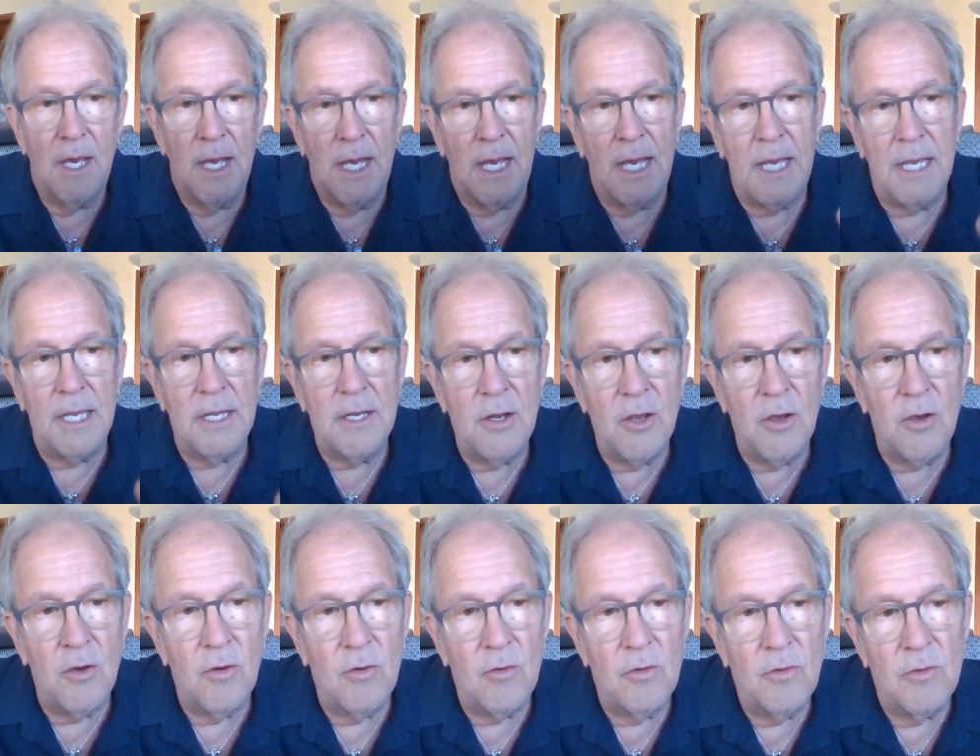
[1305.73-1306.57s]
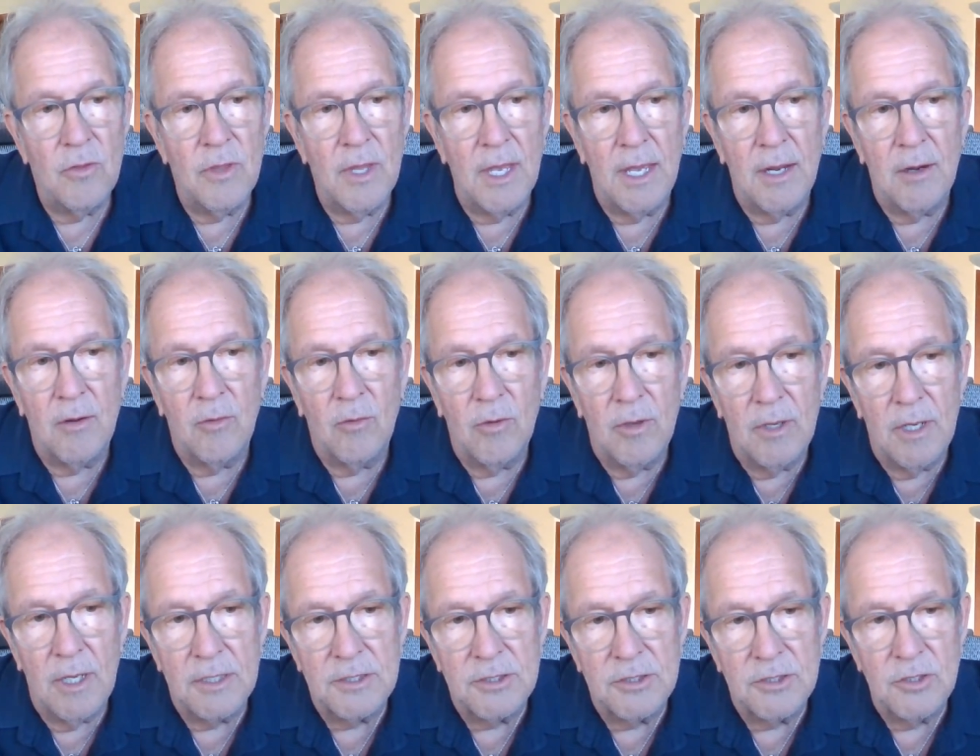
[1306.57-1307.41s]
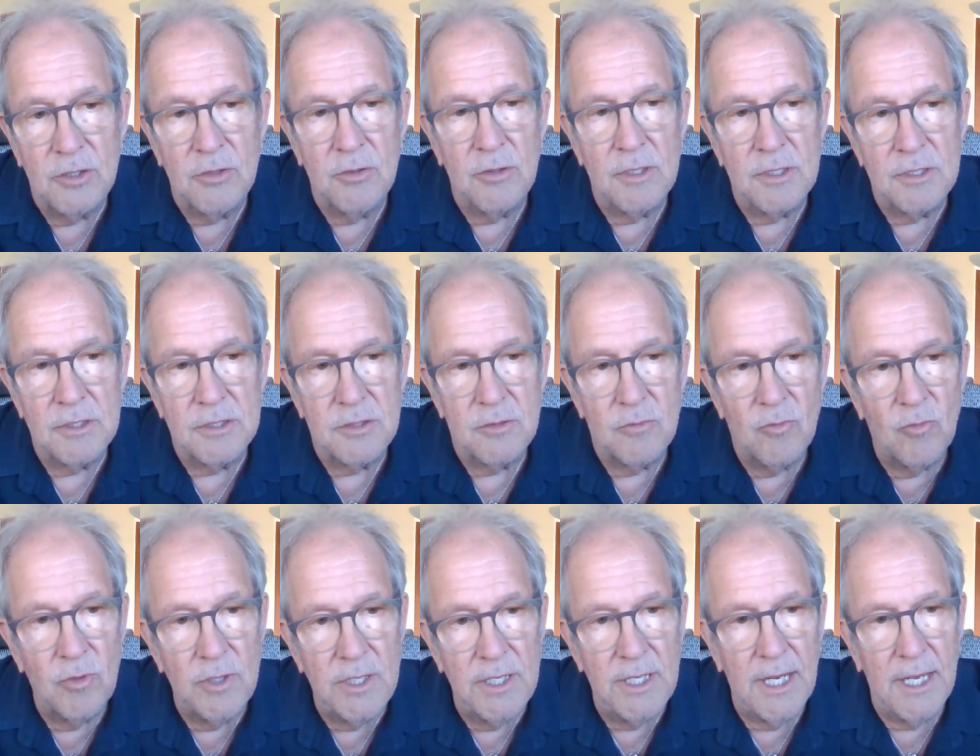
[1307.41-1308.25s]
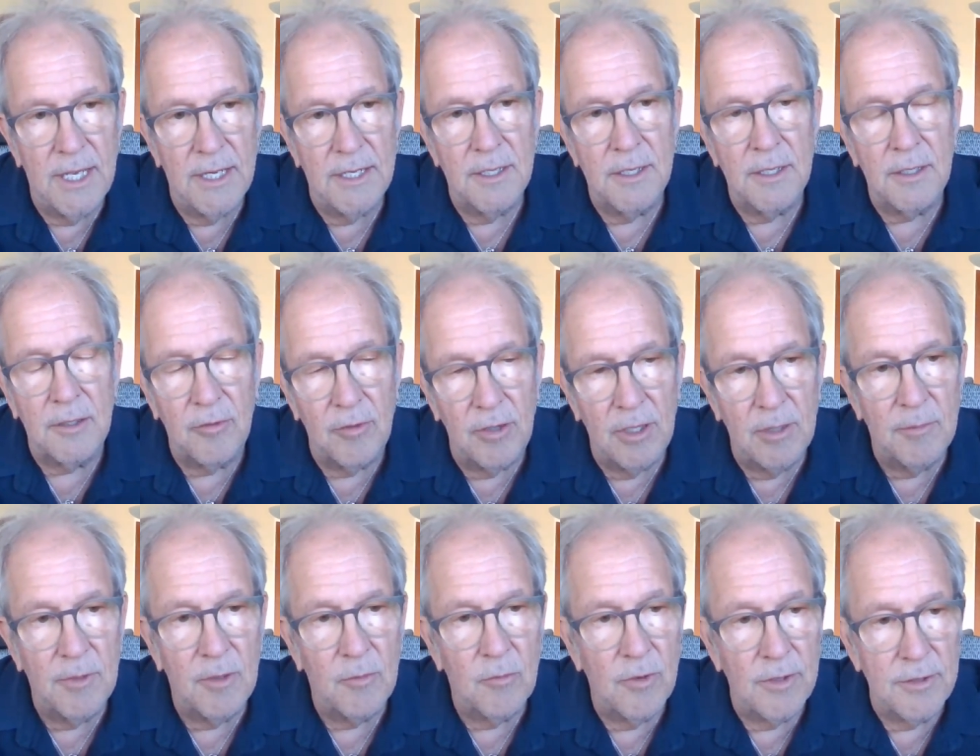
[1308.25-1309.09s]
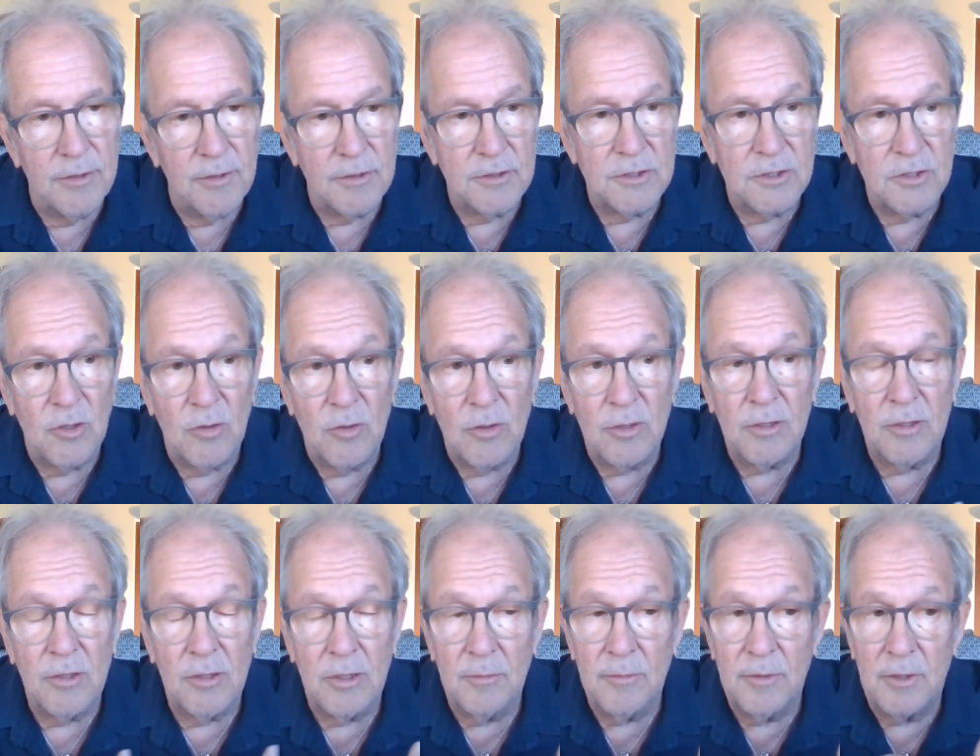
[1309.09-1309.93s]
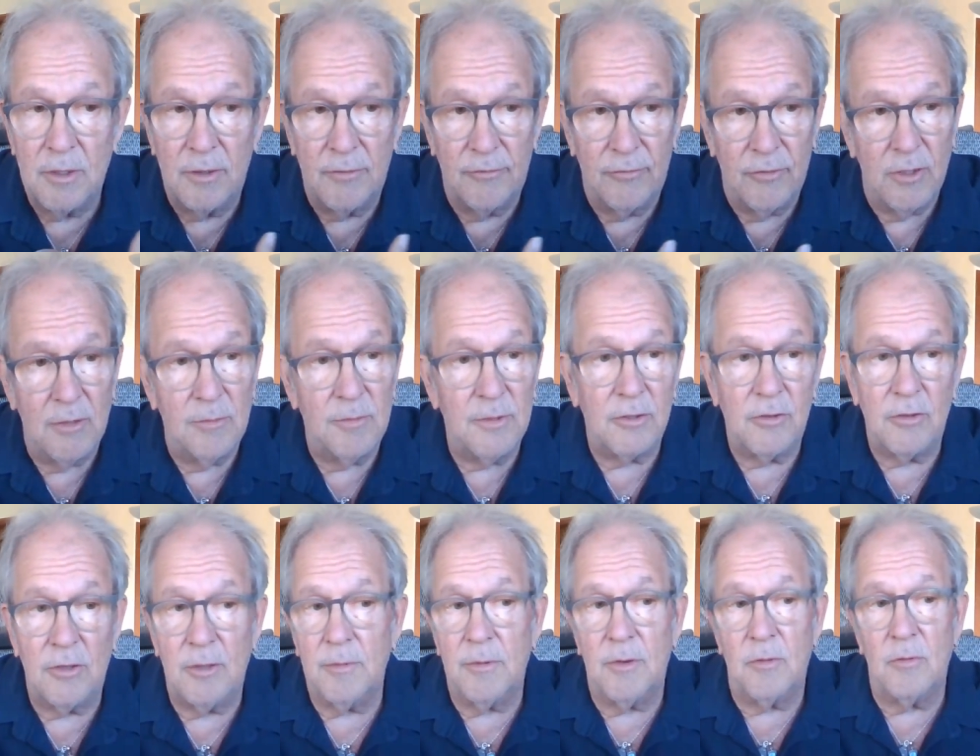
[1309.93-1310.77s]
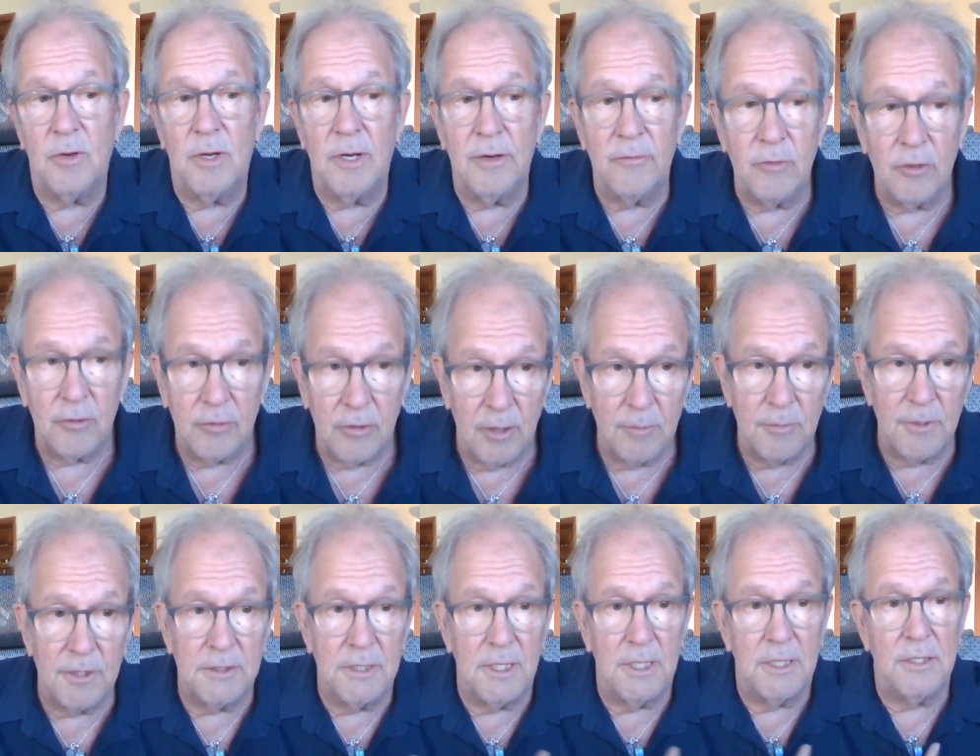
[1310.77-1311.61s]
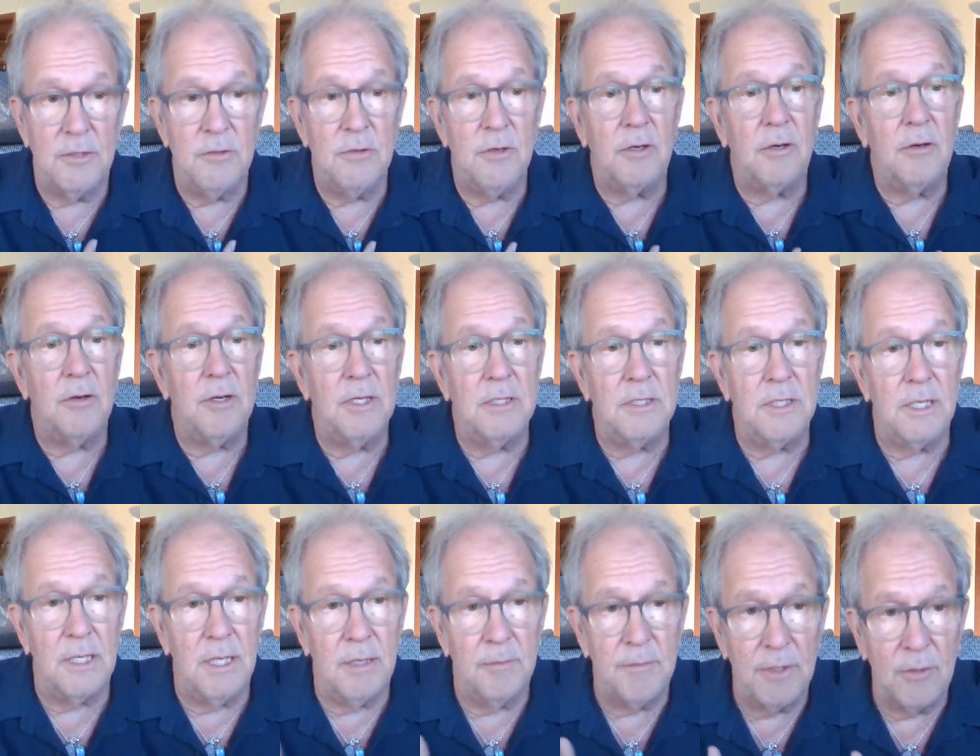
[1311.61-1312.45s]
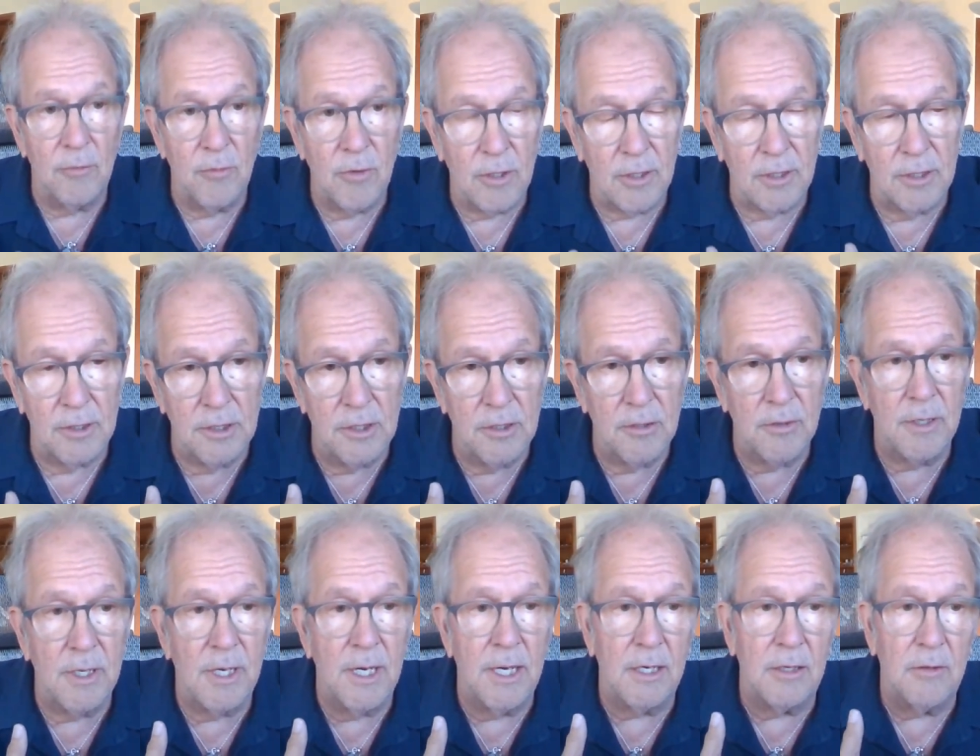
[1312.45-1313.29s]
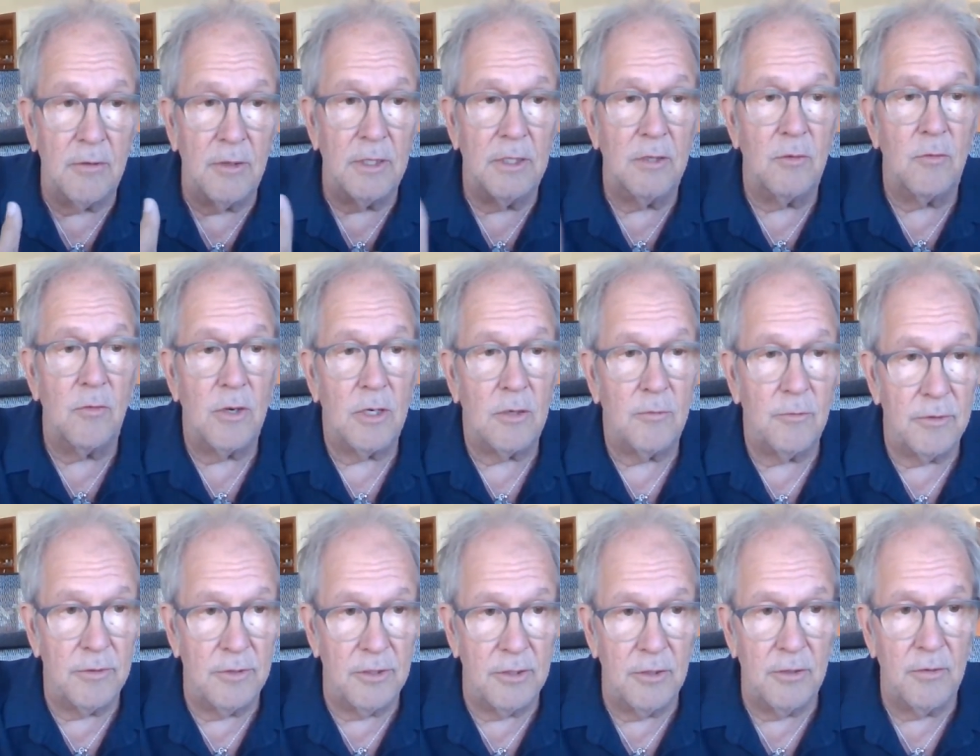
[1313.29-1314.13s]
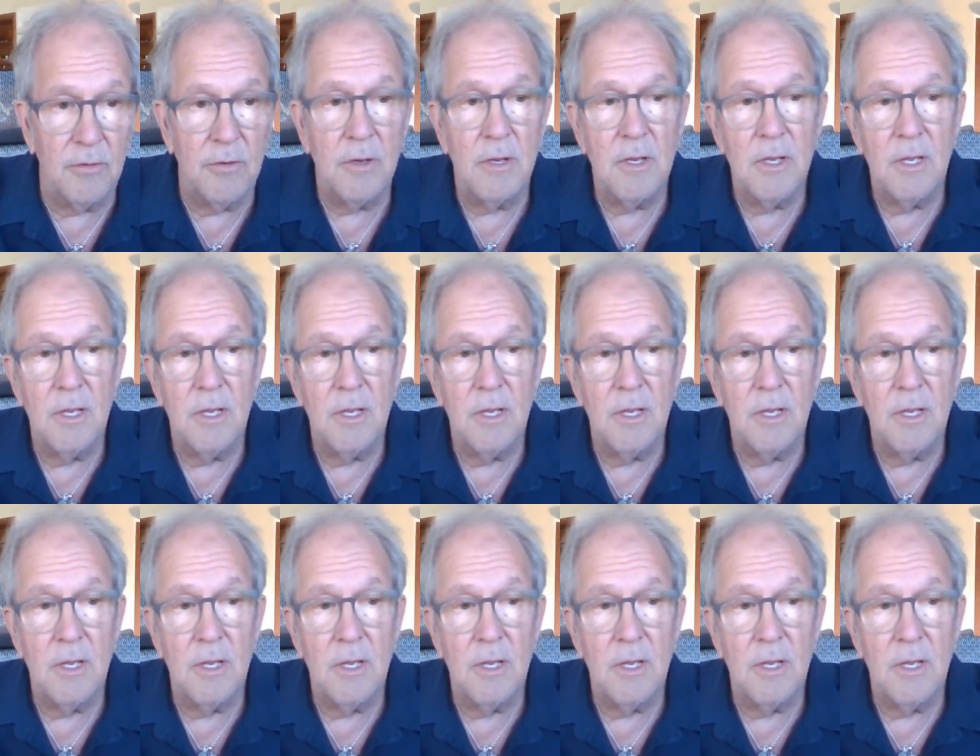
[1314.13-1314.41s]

I know that as soon as we had an agreement, whether a soul agreement or a verbal agreement, whatever agreement that you agreed to let me work on you and I agreed to work with you,